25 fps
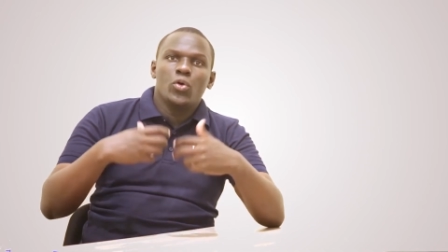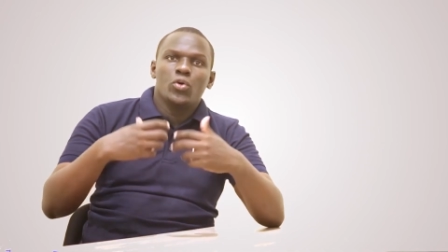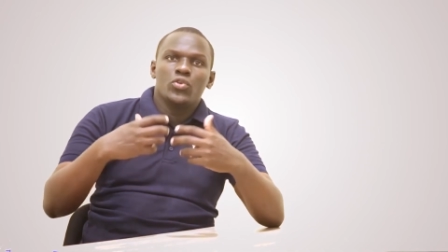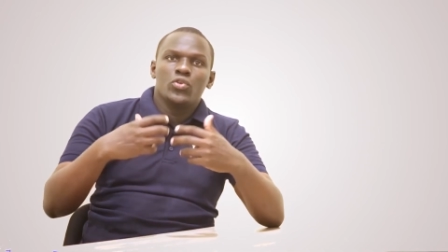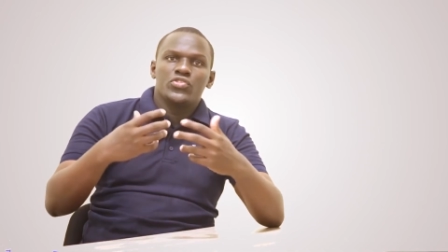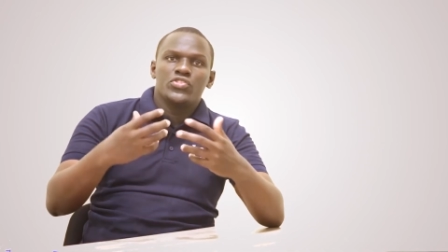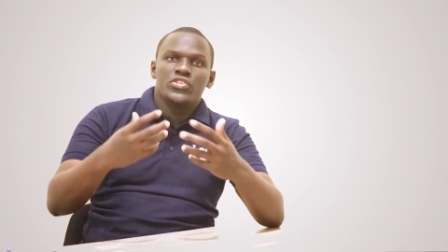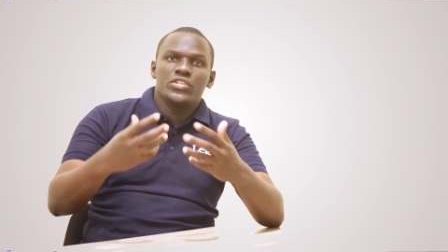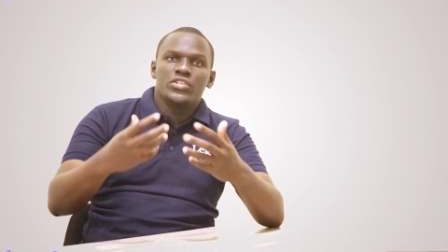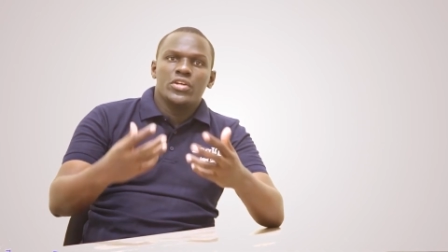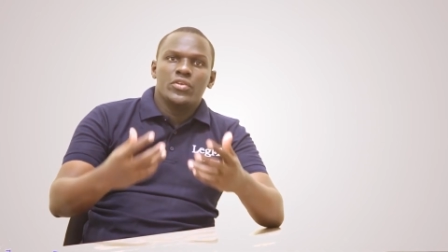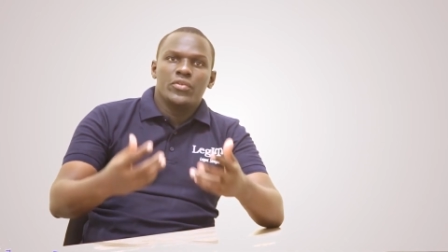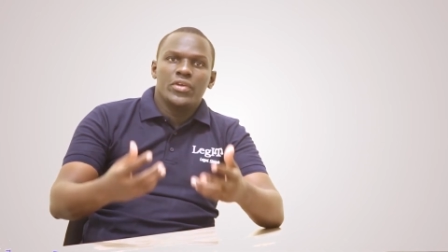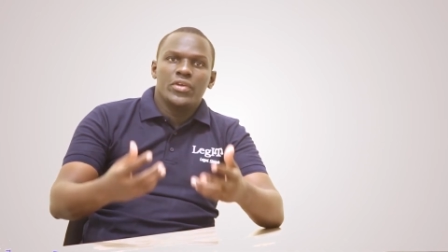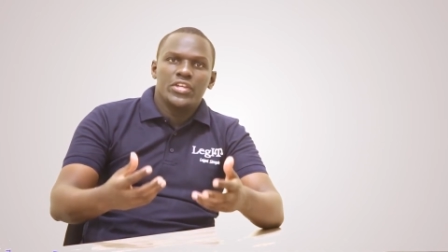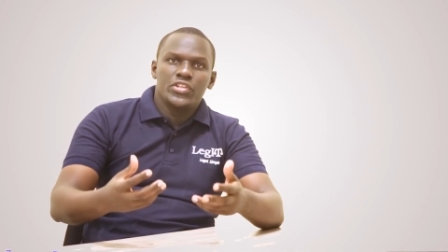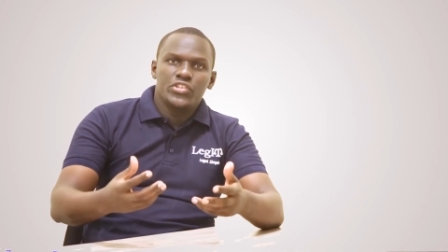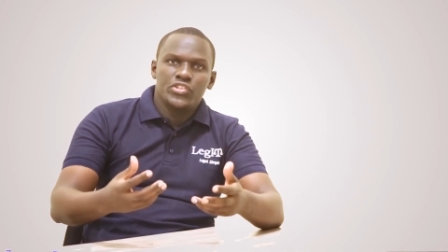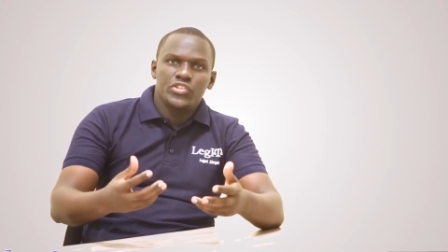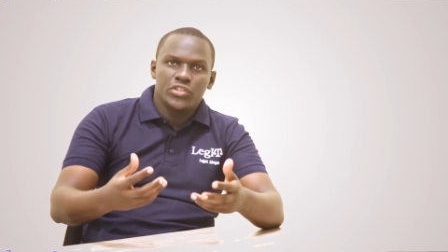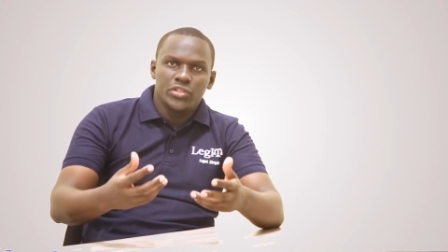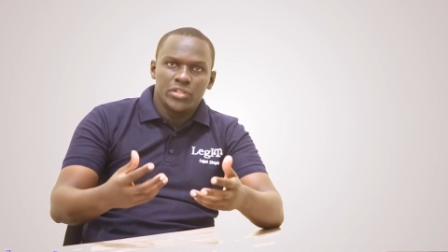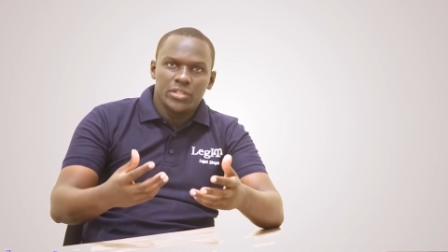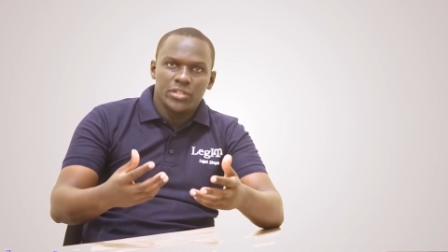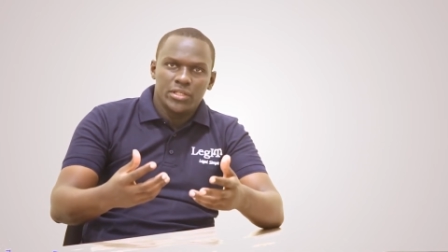
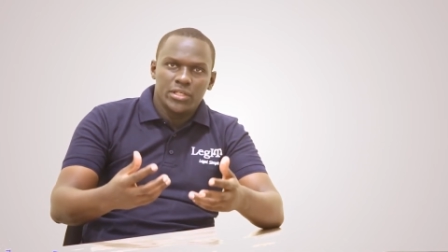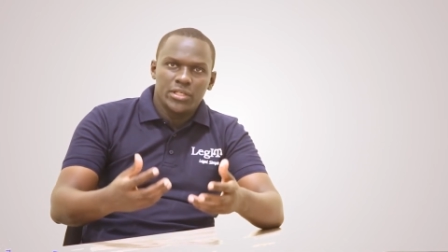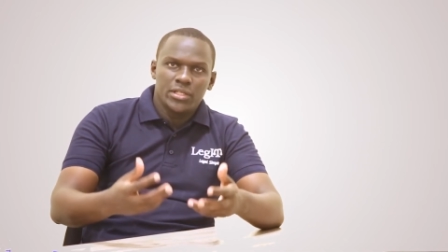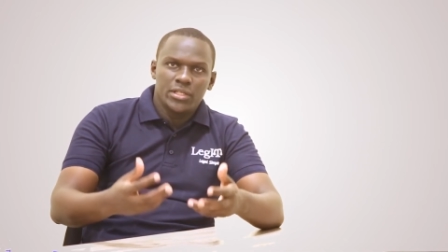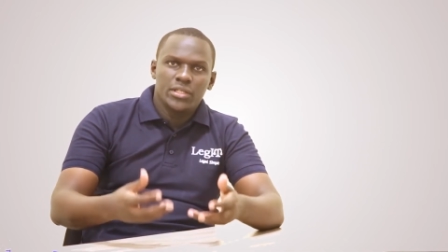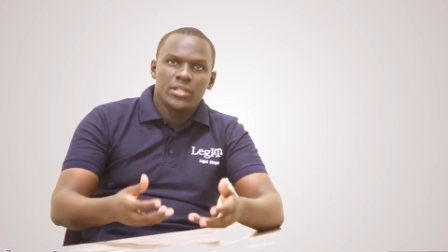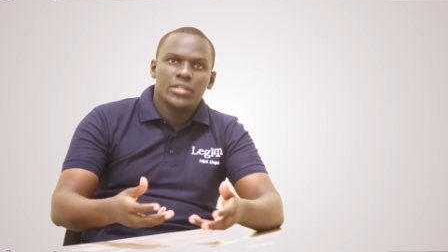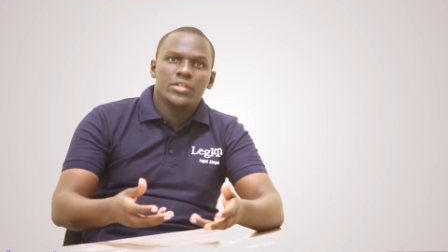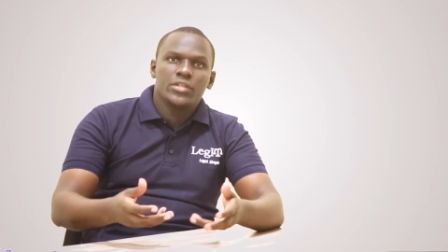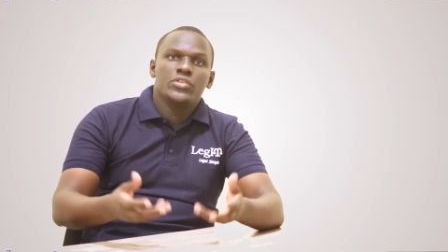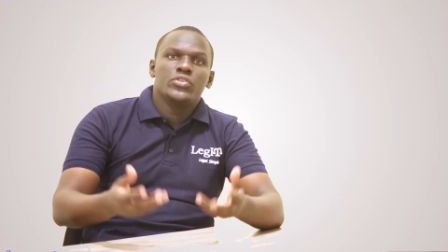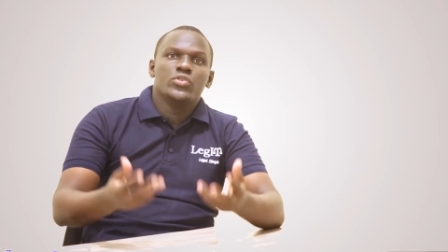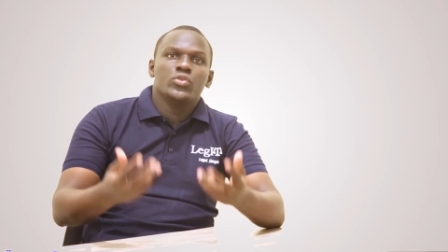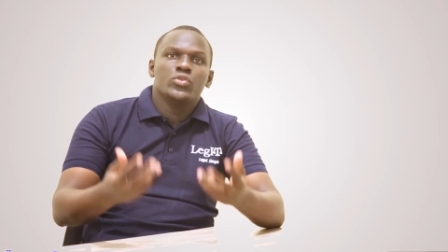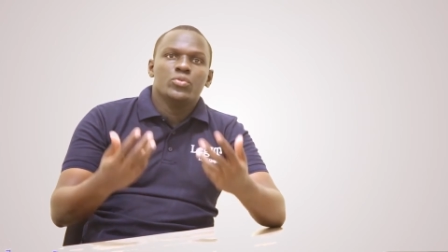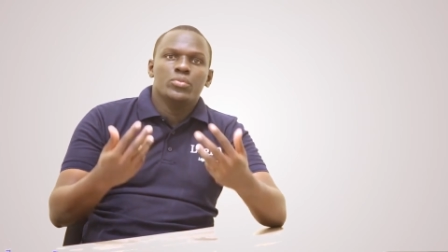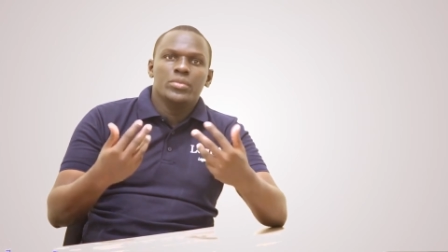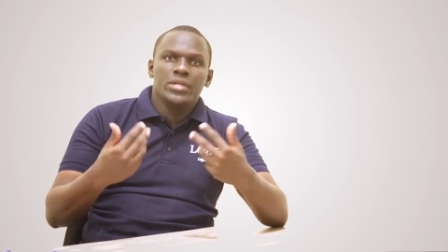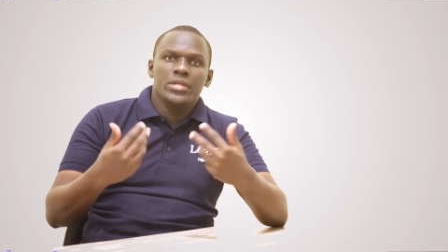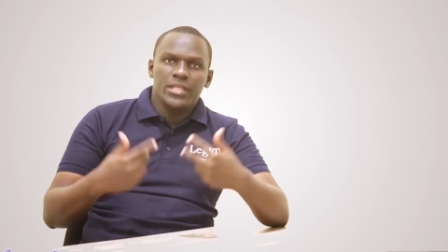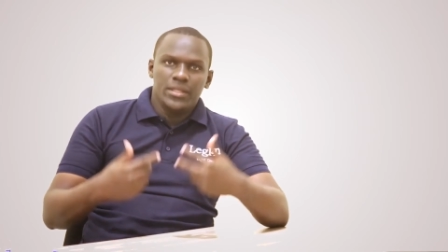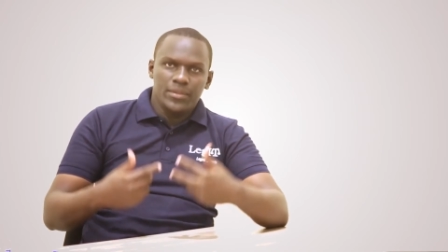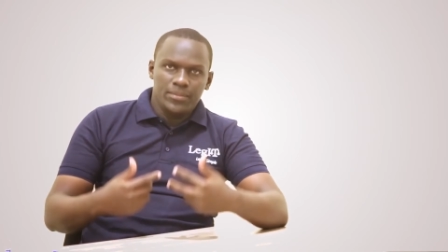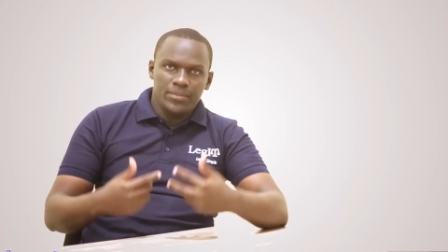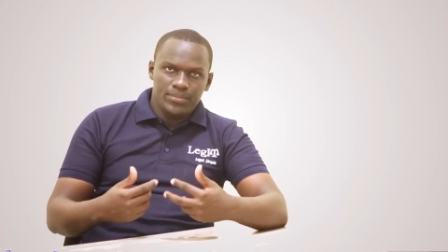consideration to
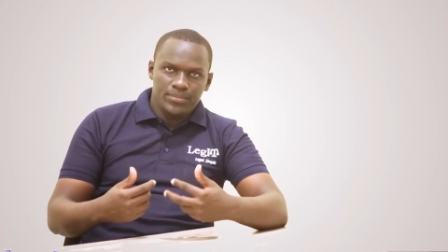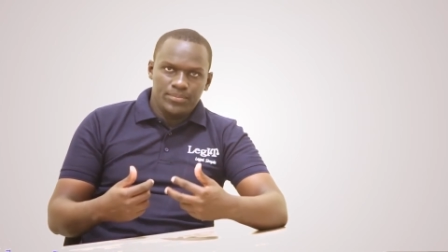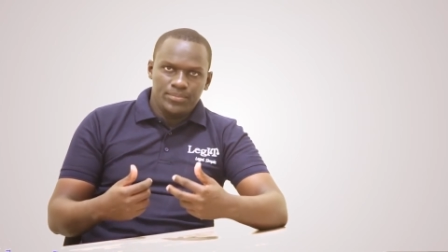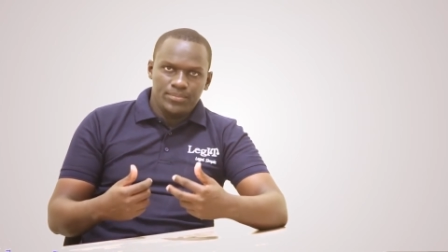me.